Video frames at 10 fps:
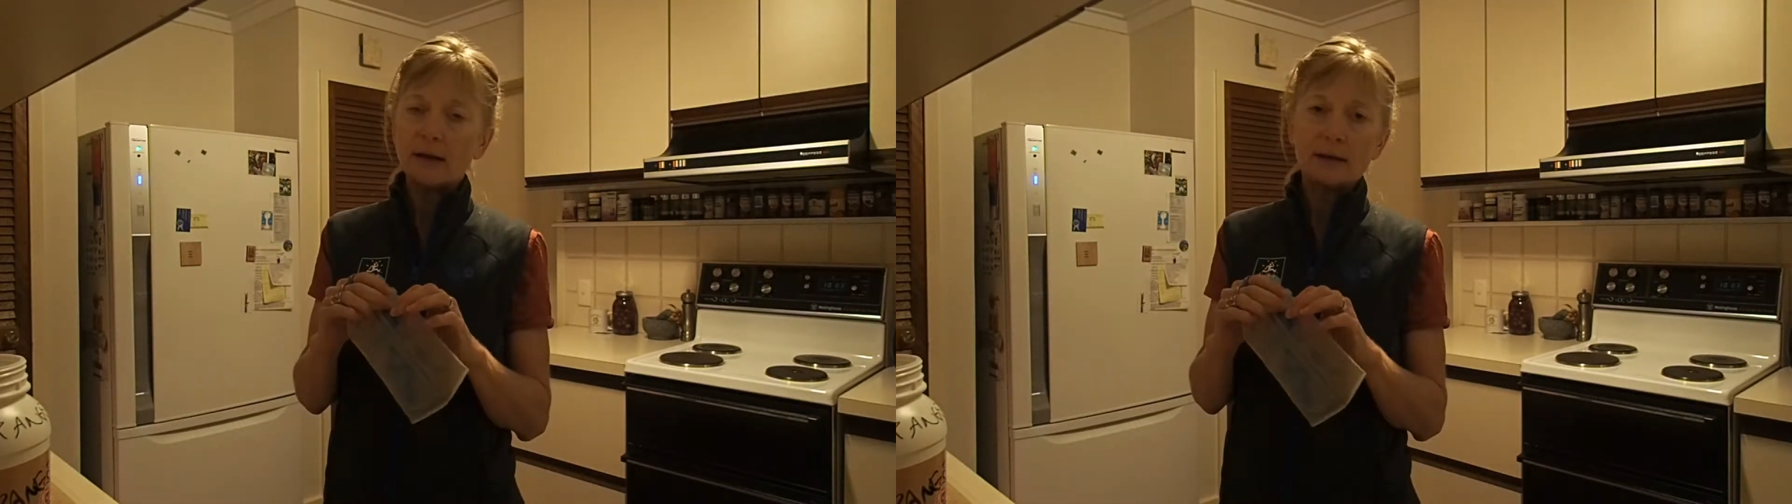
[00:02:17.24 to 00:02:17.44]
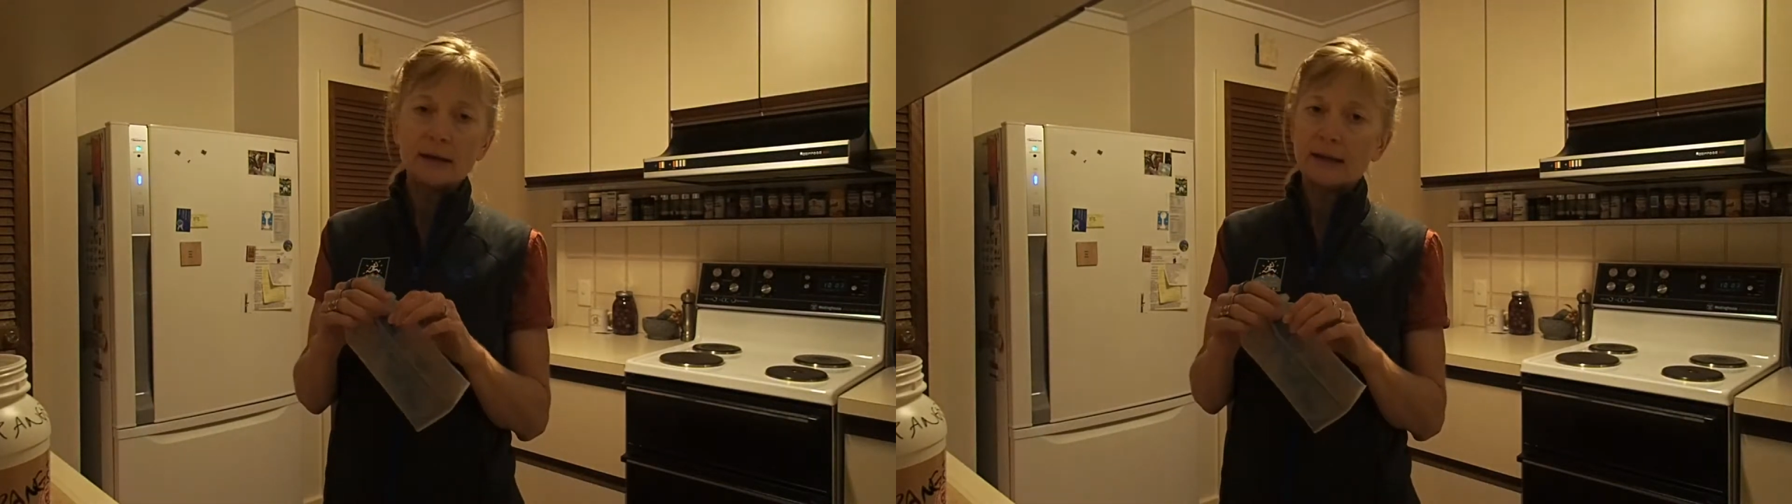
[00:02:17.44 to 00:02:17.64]

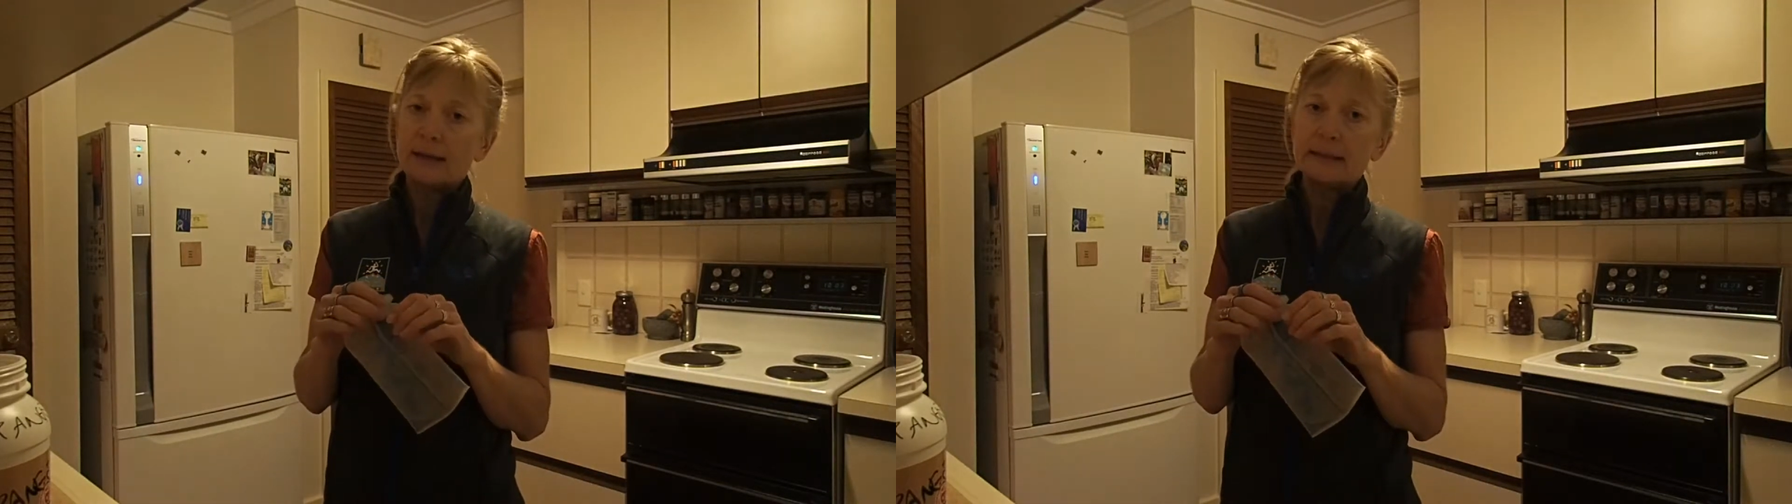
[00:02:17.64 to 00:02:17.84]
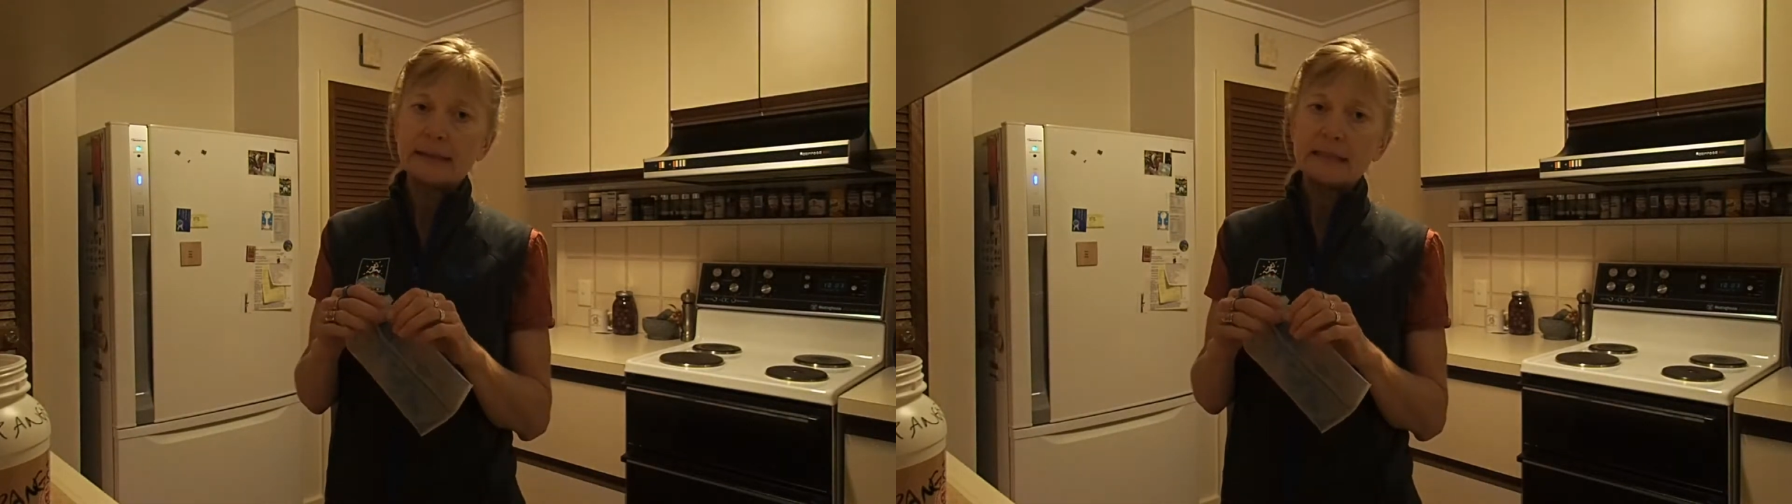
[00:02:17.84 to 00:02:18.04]
like
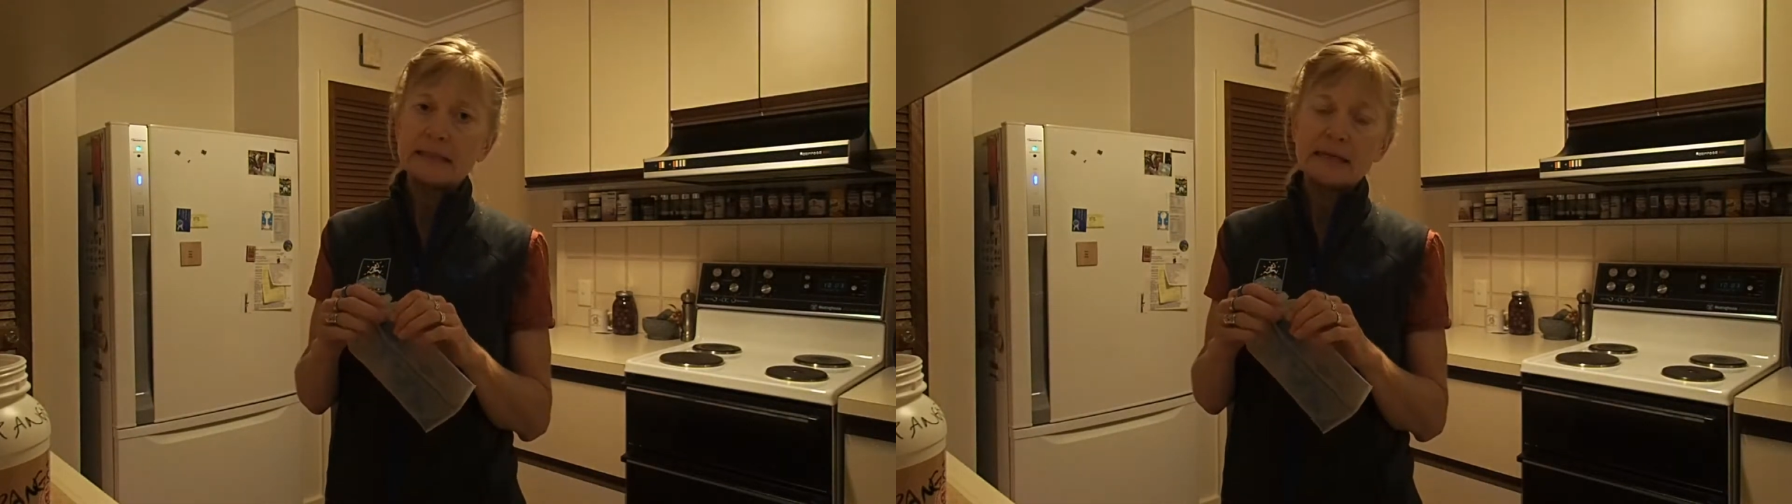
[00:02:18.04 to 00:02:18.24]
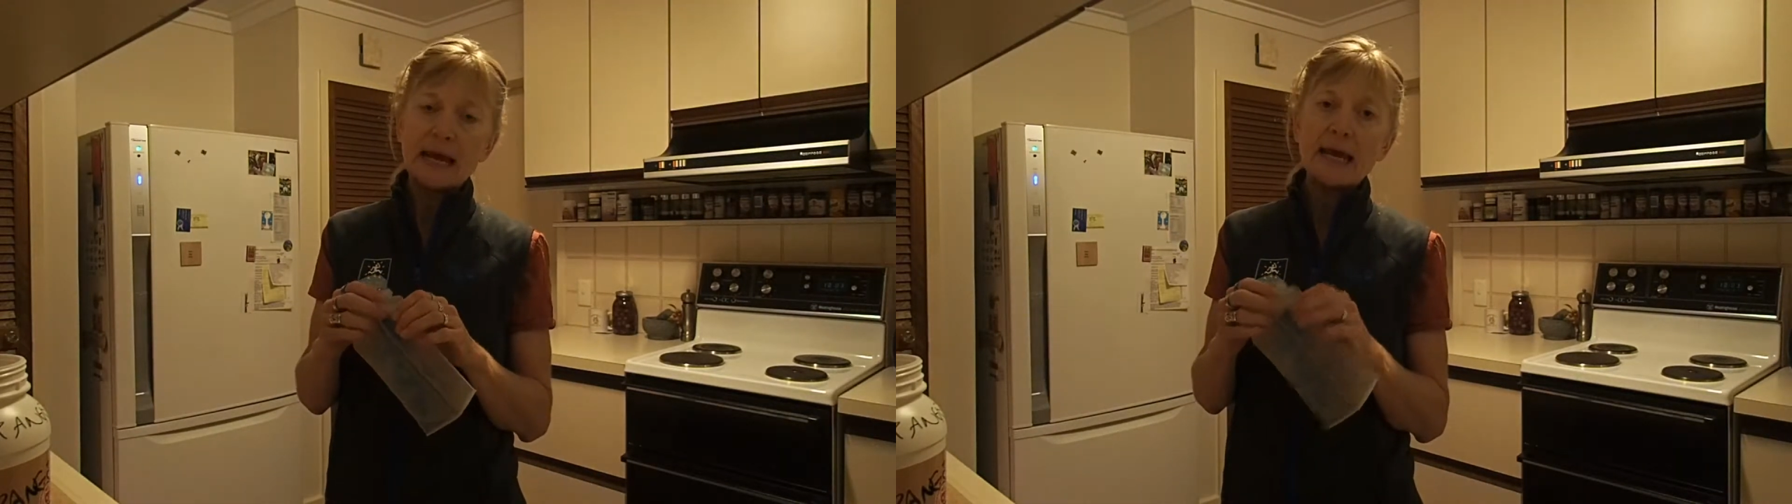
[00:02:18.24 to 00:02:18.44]
at
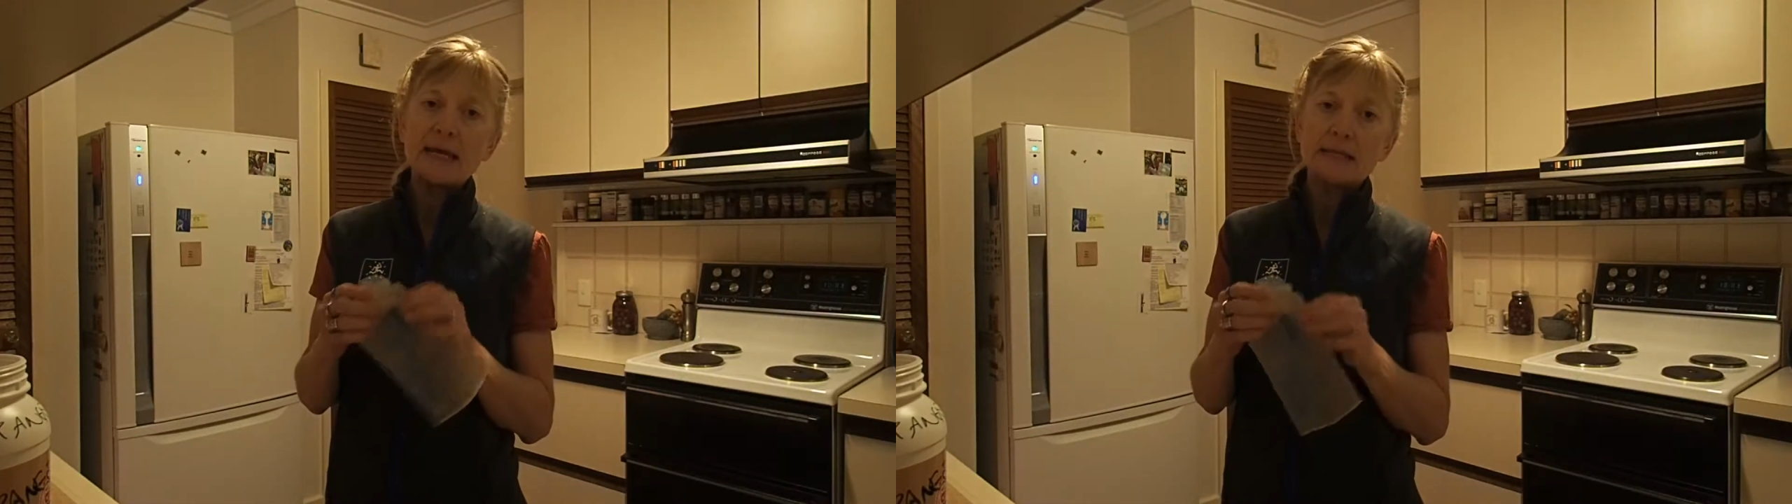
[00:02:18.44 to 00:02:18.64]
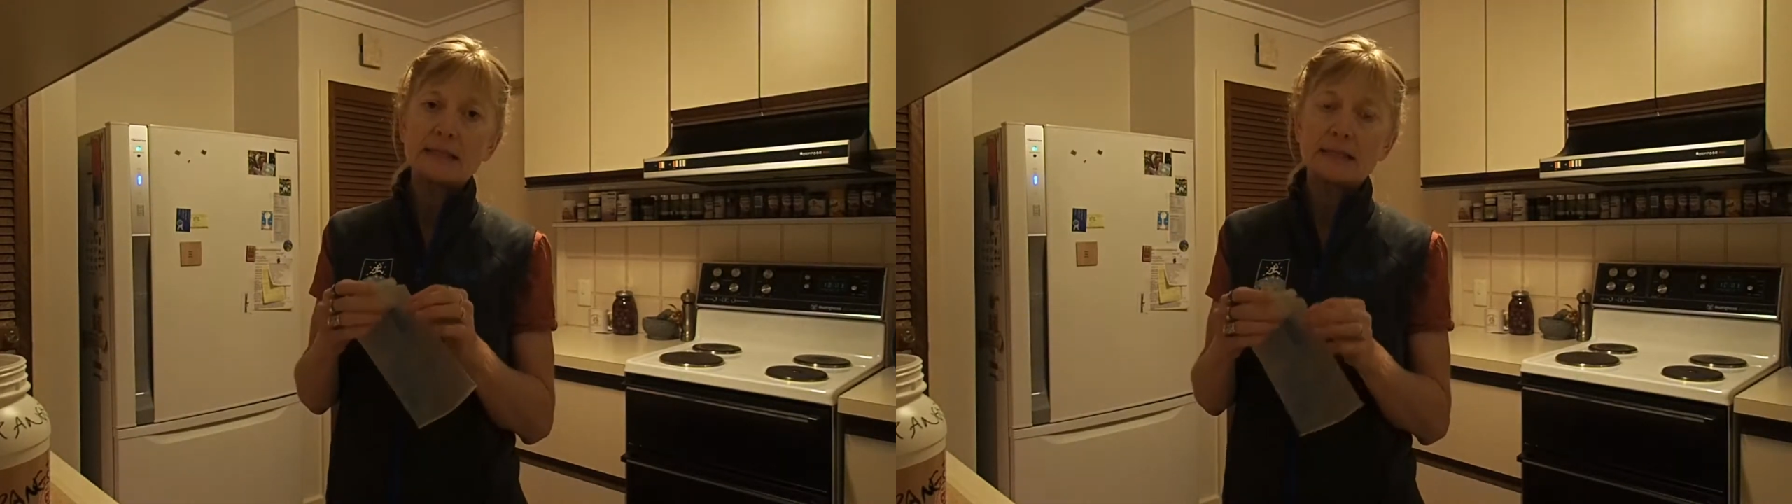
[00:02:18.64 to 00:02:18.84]
least 8